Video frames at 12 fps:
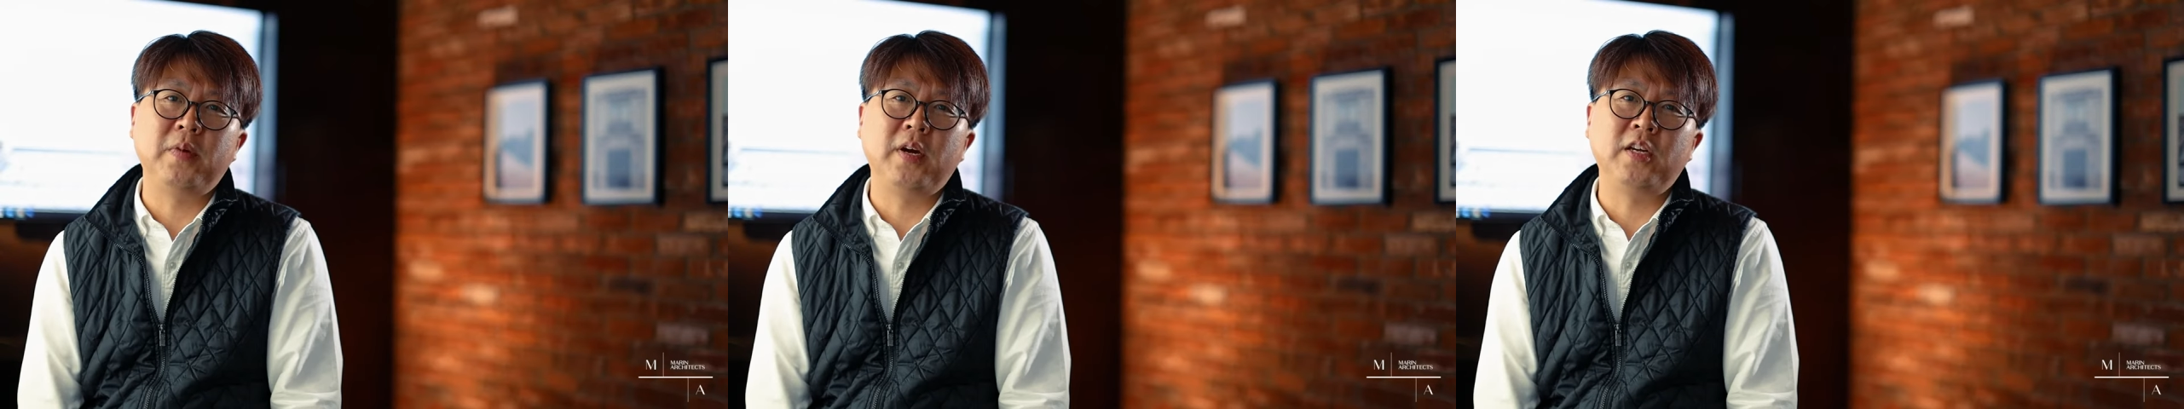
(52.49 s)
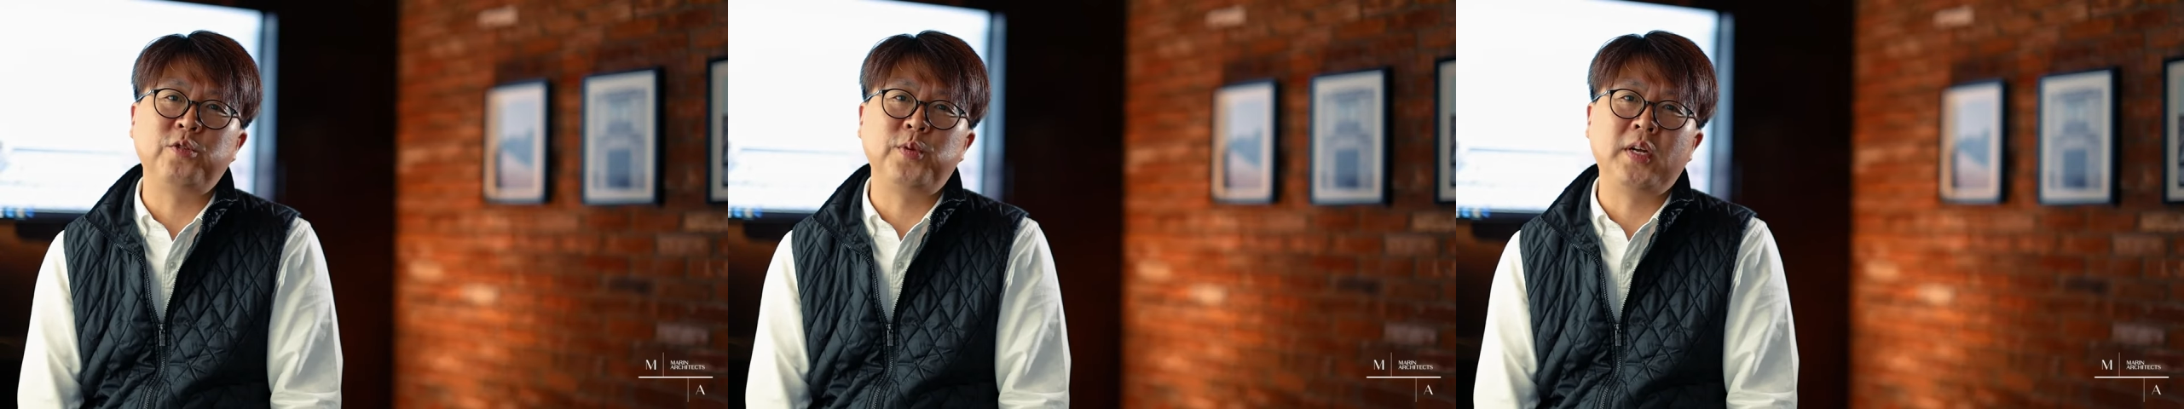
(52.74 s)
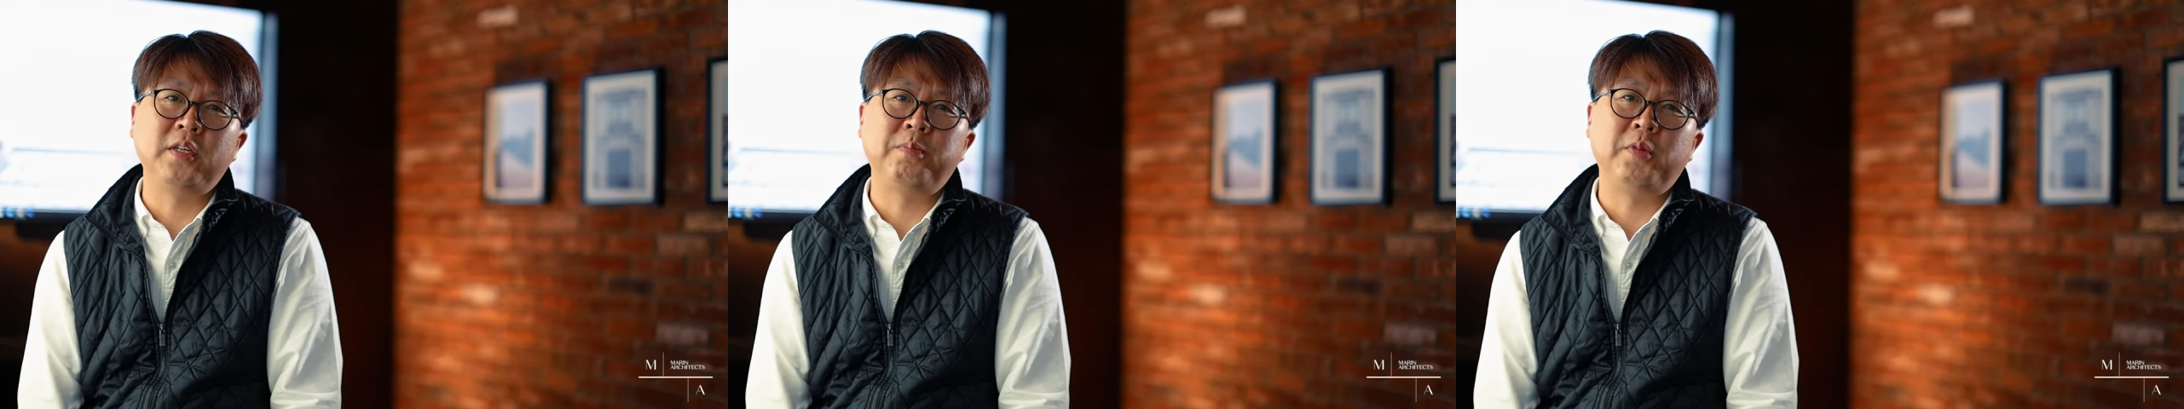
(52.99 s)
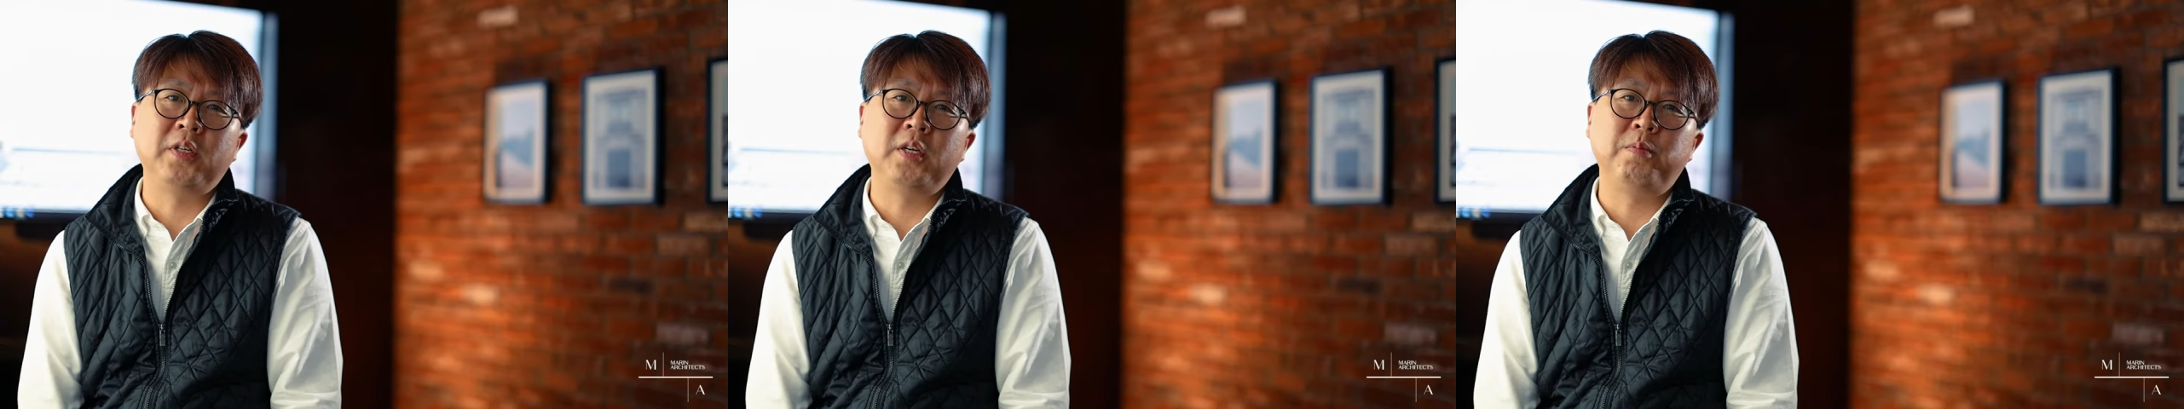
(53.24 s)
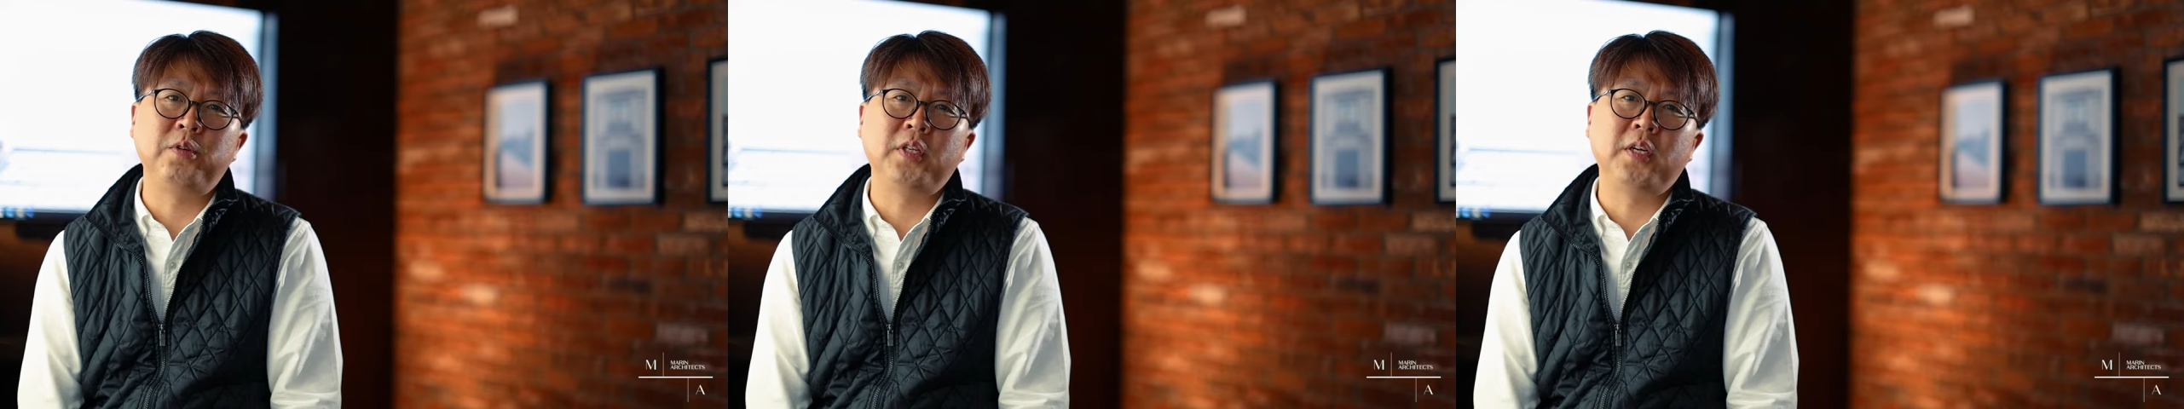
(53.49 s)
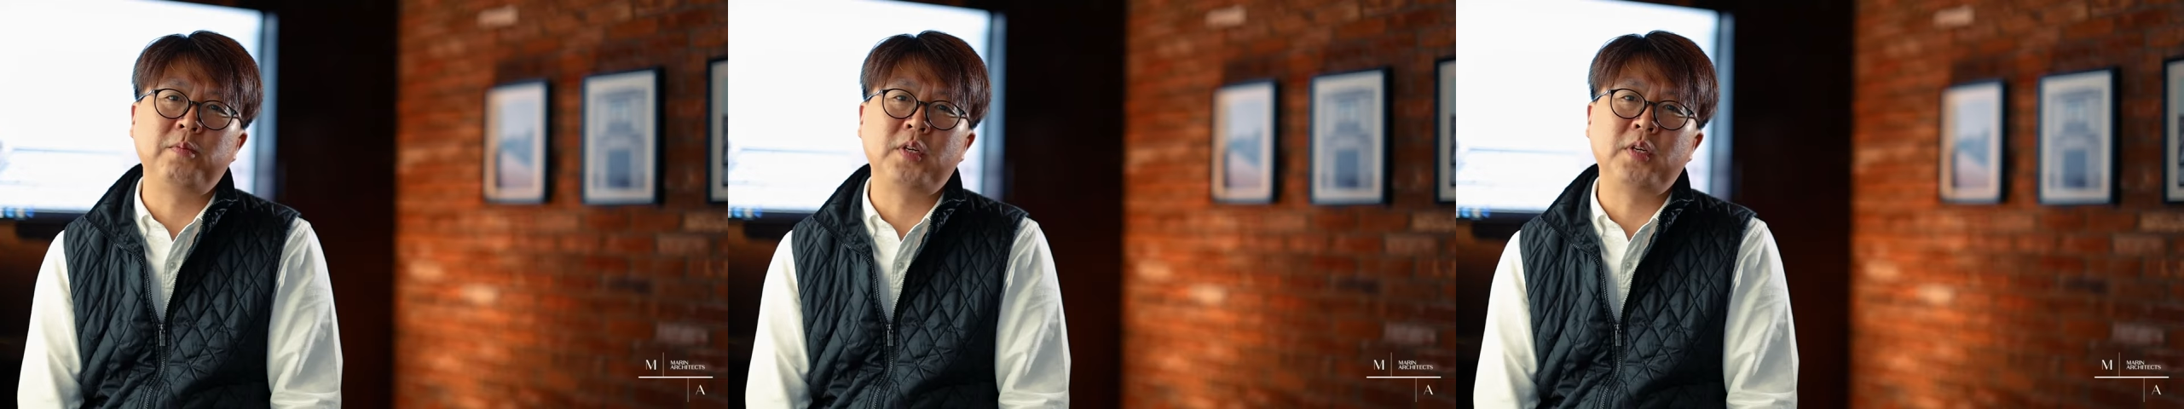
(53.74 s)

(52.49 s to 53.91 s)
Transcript: as well as multiple teams